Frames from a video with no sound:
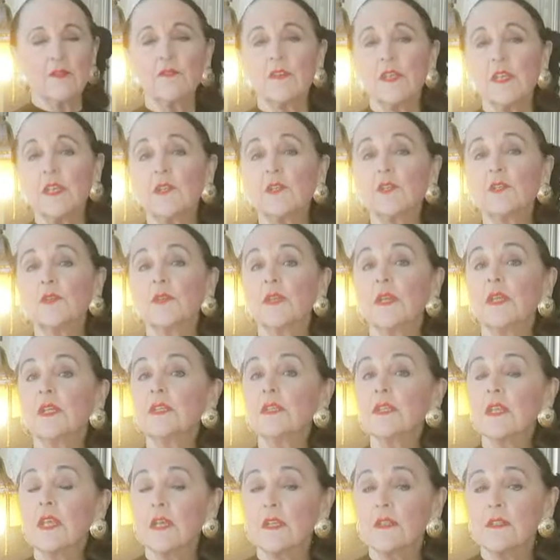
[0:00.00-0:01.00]
inner
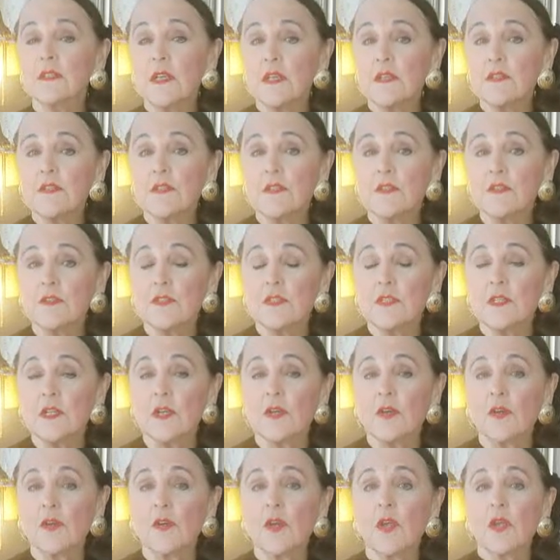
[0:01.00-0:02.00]
incandescence,
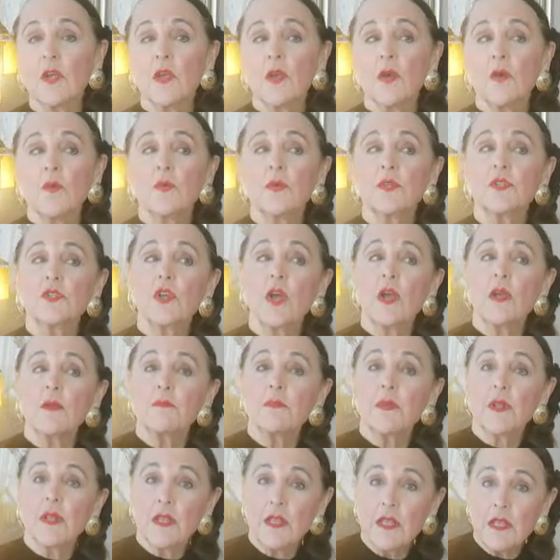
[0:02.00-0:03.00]
dear?" Which I
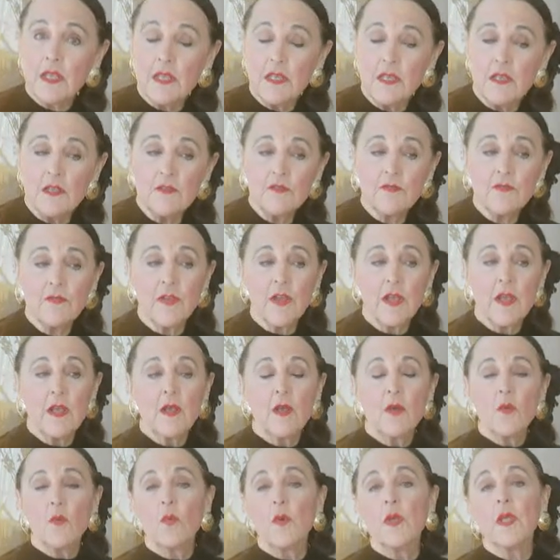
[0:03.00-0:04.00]
believe
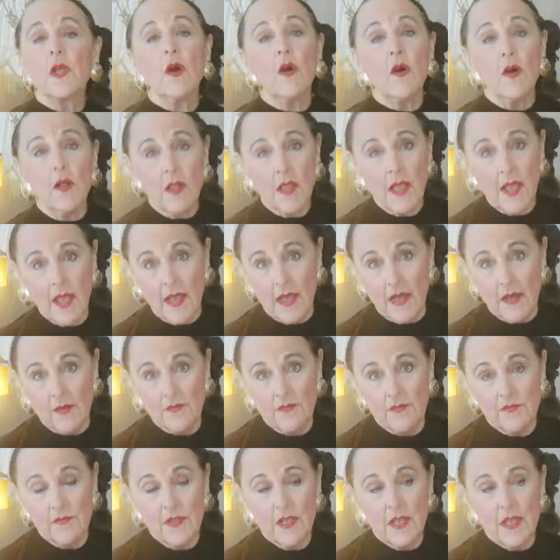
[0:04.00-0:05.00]
we all have.
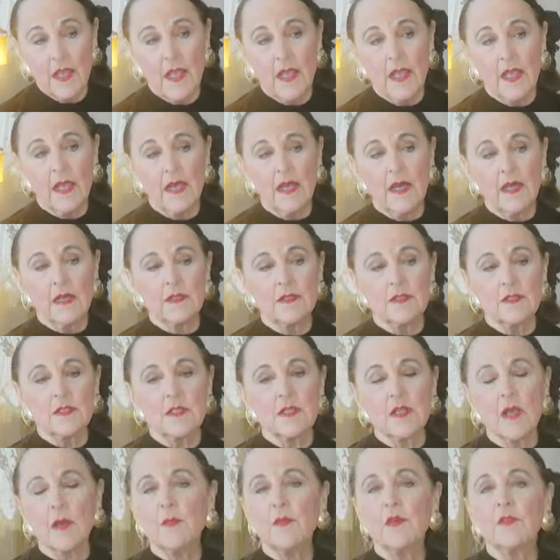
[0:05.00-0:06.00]
And
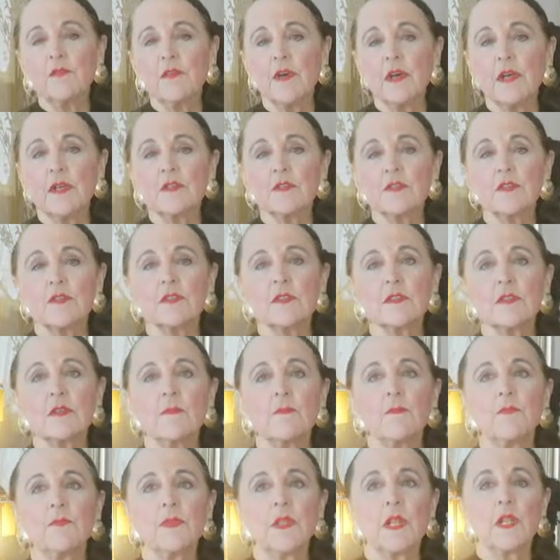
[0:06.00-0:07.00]
some of us
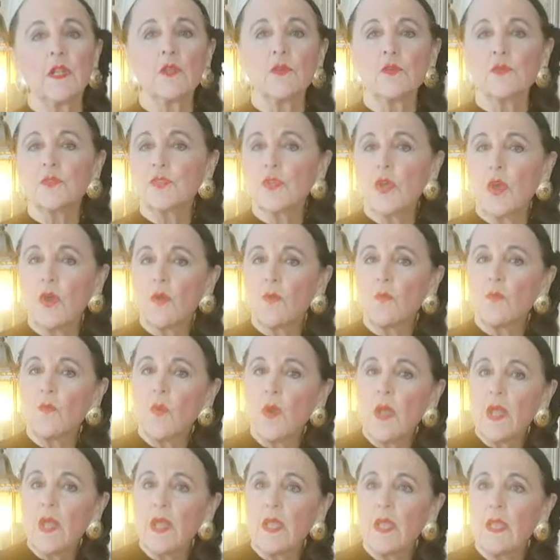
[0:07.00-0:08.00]
lose our
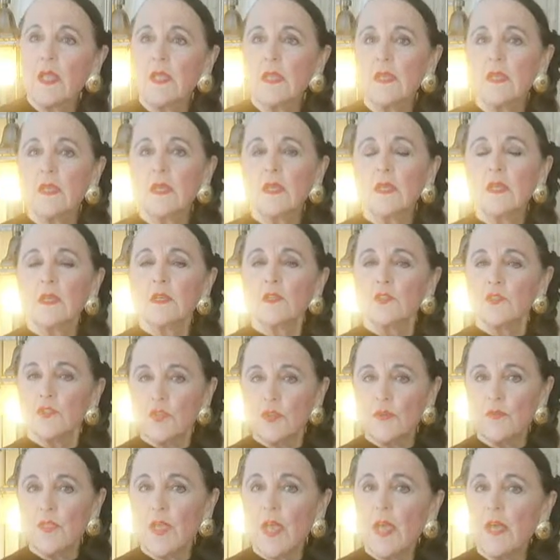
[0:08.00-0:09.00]
way
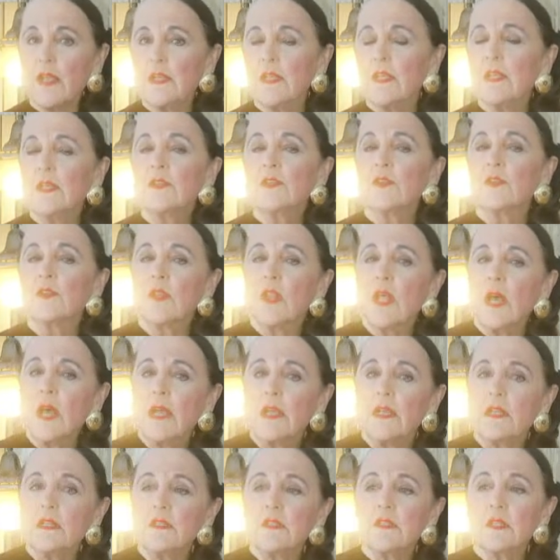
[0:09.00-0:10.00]
to that inner
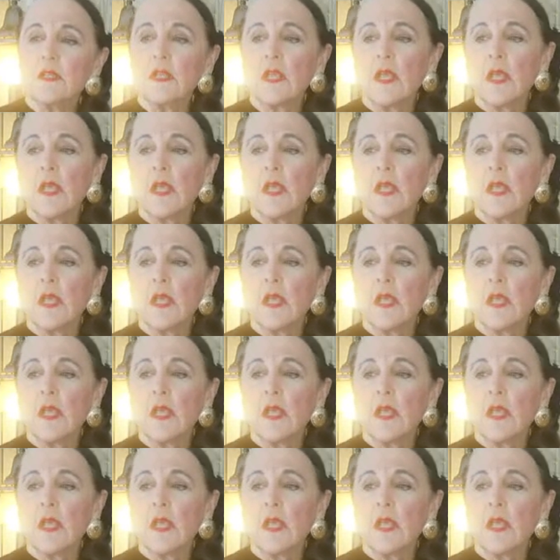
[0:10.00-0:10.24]
light,